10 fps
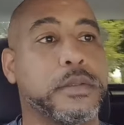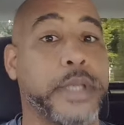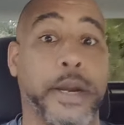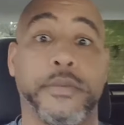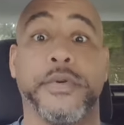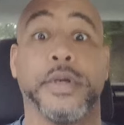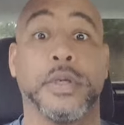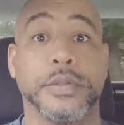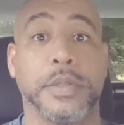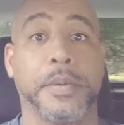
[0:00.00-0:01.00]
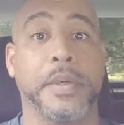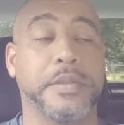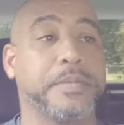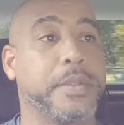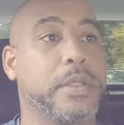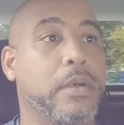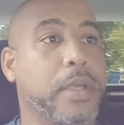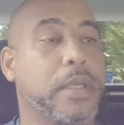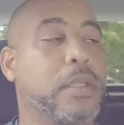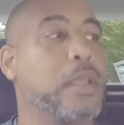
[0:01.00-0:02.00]
Got referred to go somewhere else, but
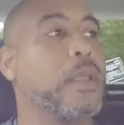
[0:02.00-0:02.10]
okay.